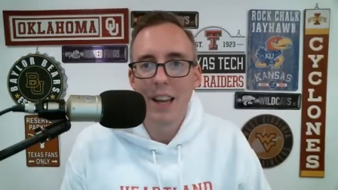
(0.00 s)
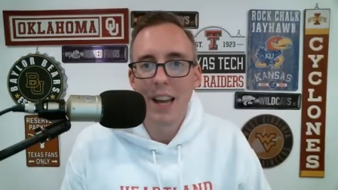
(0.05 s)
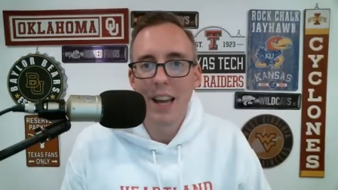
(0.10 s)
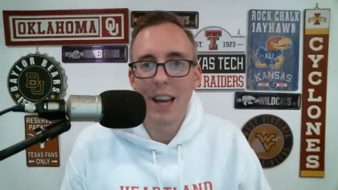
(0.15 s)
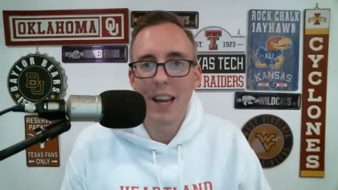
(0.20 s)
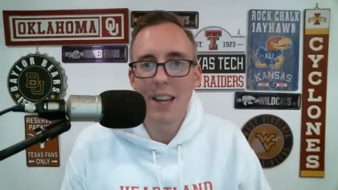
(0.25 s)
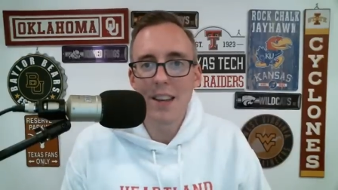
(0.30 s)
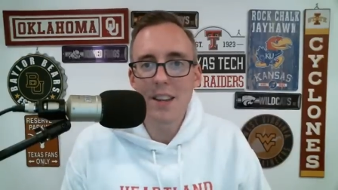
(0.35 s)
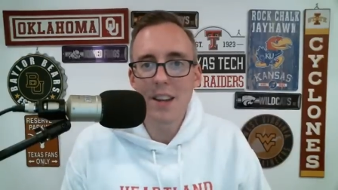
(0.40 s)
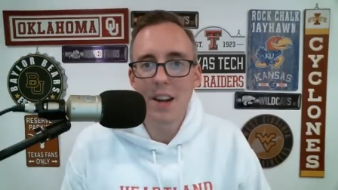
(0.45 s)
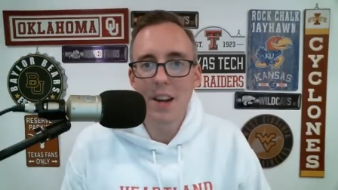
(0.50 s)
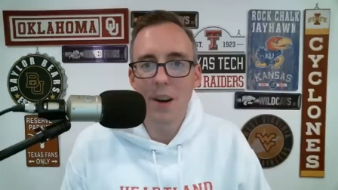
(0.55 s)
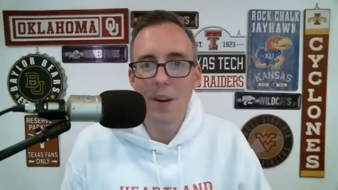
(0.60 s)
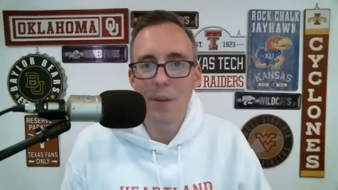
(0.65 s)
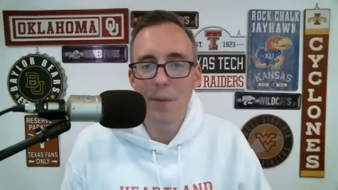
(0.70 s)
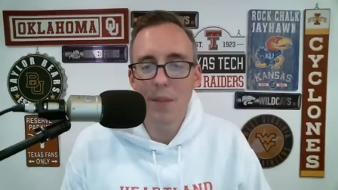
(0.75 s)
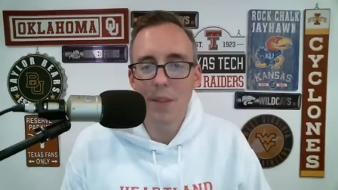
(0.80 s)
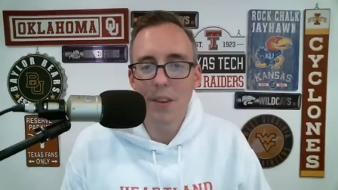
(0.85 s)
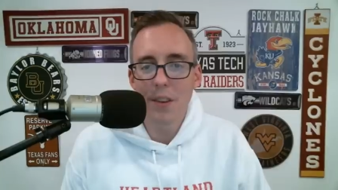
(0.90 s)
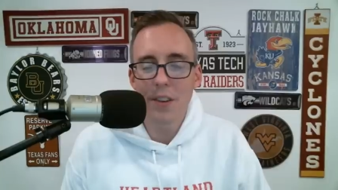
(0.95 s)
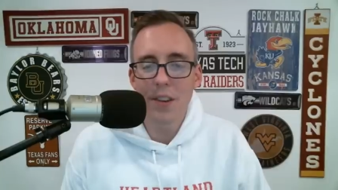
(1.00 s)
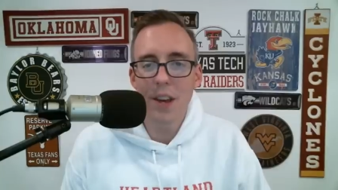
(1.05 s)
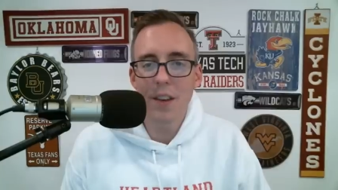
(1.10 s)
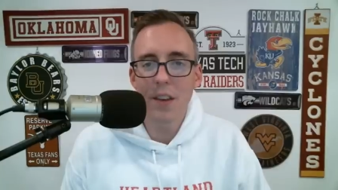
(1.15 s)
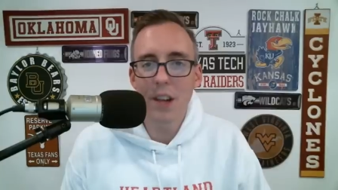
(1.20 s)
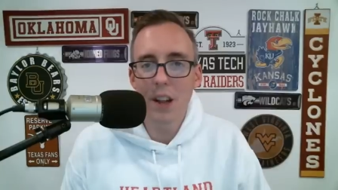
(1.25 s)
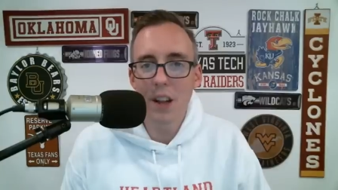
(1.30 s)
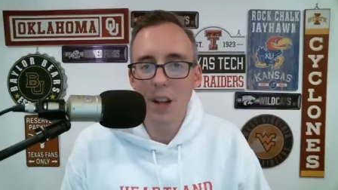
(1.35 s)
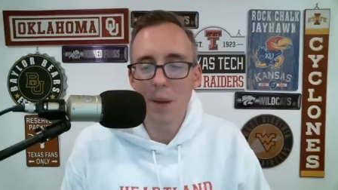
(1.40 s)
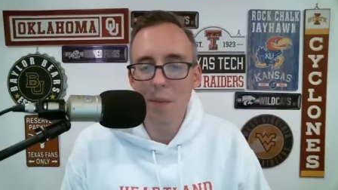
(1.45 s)
And, you know, the
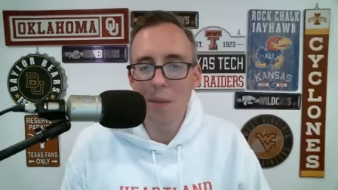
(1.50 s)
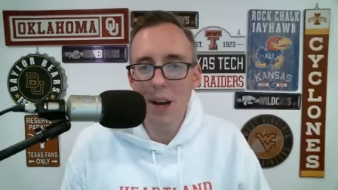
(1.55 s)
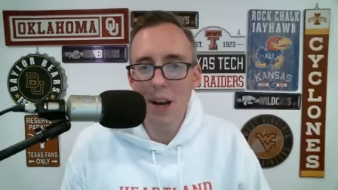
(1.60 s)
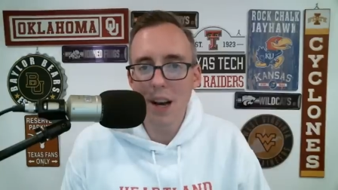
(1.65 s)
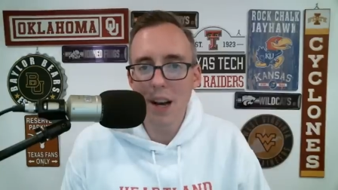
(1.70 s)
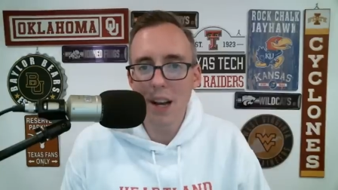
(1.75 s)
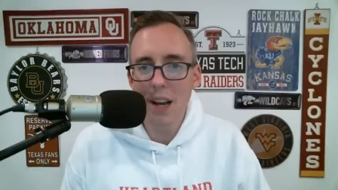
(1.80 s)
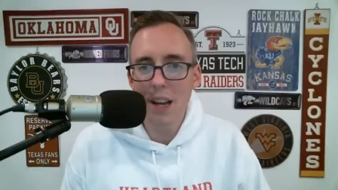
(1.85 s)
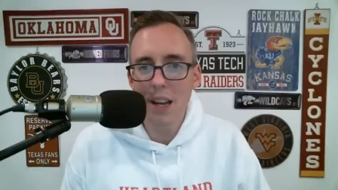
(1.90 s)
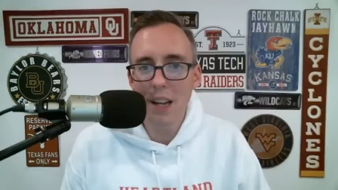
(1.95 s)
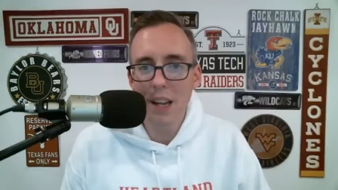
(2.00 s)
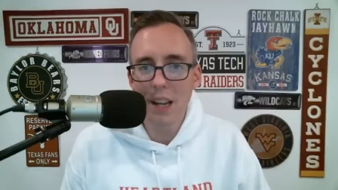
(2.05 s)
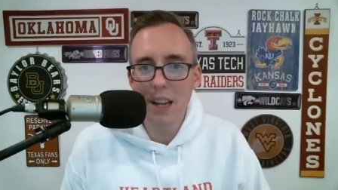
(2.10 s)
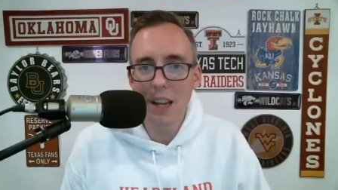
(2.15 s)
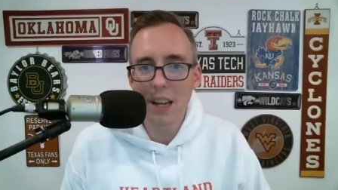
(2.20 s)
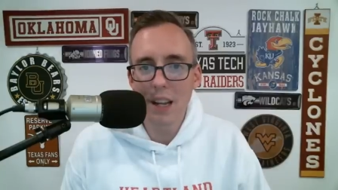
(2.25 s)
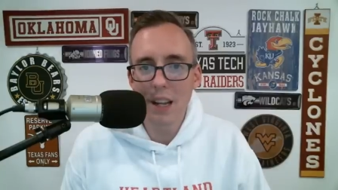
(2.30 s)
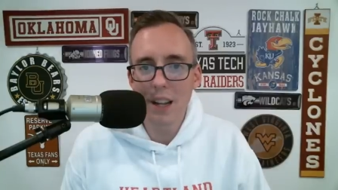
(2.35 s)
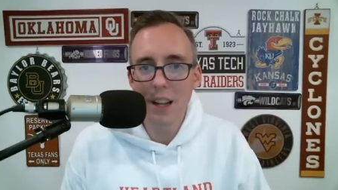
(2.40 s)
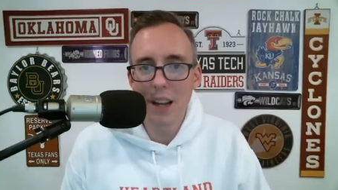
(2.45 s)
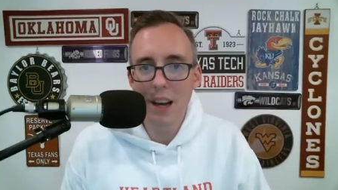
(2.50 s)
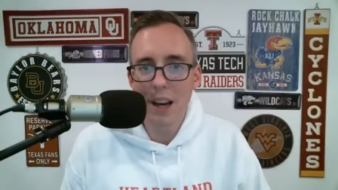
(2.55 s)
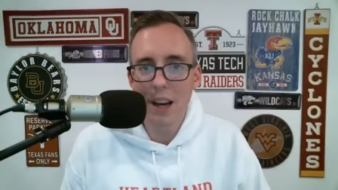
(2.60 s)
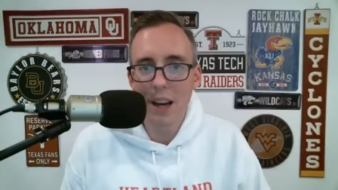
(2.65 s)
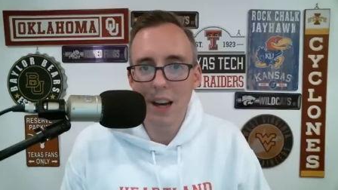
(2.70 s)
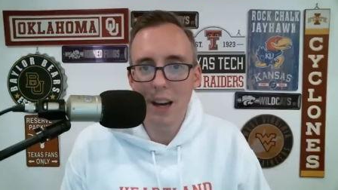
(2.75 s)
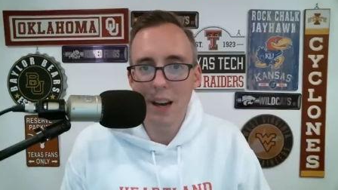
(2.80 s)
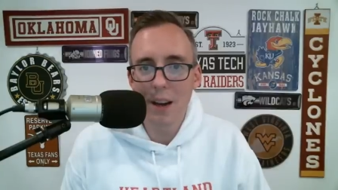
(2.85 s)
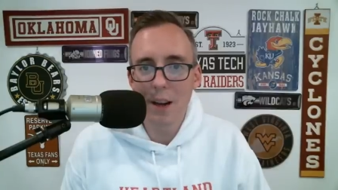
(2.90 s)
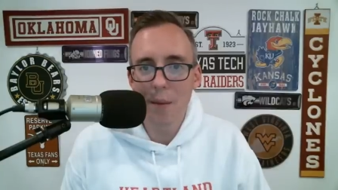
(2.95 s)
seven alumni in
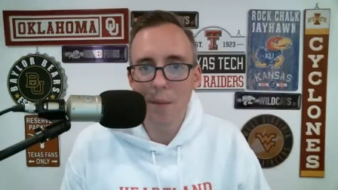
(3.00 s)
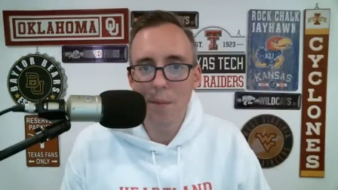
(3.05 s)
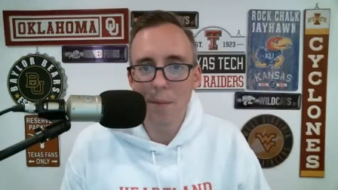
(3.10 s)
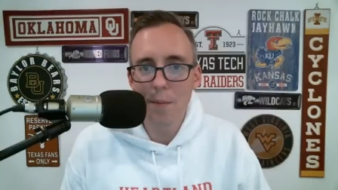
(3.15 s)
the